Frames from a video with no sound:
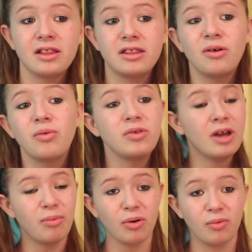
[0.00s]
The
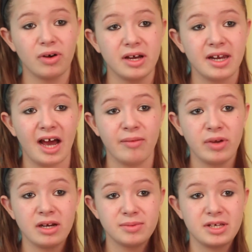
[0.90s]
number 1 I've
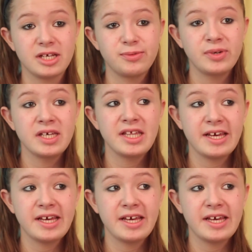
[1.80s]
been obsessed with